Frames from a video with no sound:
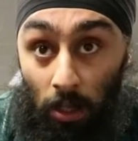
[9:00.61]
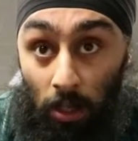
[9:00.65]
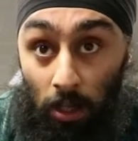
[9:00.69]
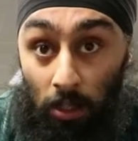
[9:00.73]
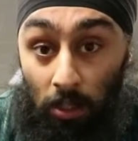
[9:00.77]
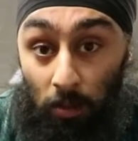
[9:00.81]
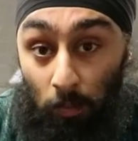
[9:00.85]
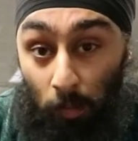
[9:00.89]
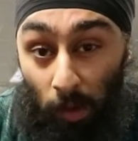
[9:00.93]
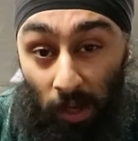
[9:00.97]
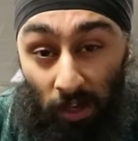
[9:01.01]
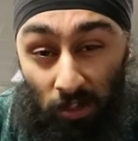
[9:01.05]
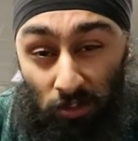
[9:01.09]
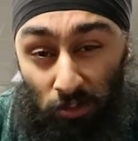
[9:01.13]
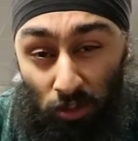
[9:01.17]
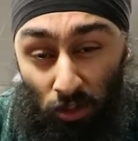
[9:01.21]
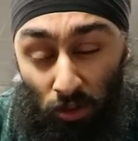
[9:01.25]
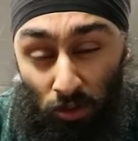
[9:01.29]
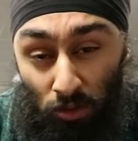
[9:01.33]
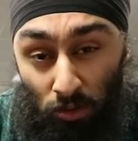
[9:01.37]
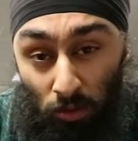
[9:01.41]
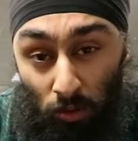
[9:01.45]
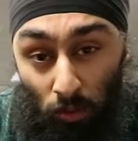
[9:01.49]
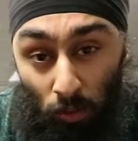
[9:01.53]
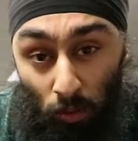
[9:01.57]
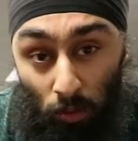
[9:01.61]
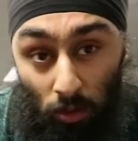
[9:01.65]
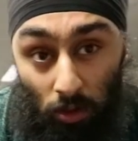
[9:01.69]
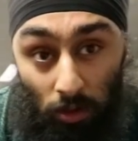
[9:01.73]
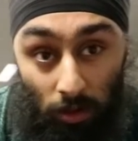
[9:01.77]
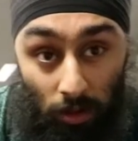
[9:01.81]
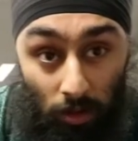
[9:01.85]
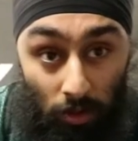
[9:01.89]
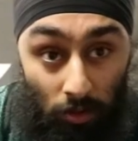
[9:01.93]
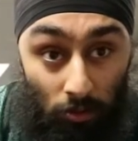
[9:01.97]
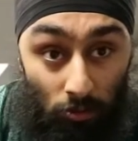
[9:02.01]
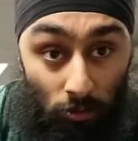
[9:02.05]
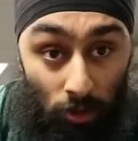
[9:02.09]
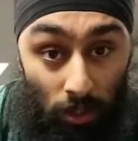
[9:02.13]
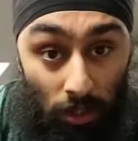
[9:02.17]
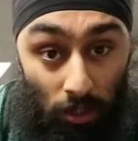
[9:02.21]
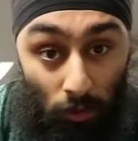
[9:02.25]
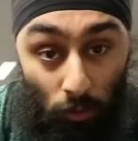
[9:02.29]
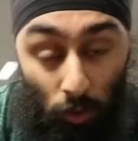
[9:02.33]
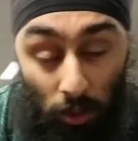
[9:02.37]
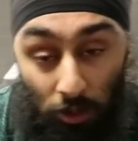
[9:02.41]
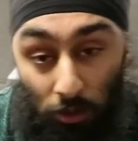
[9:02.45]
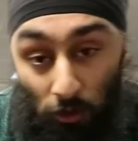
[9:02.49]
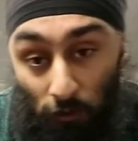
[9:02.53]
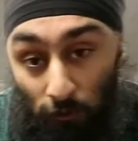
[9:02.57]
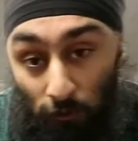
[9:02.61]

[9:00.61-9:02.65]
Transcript: it depends on really what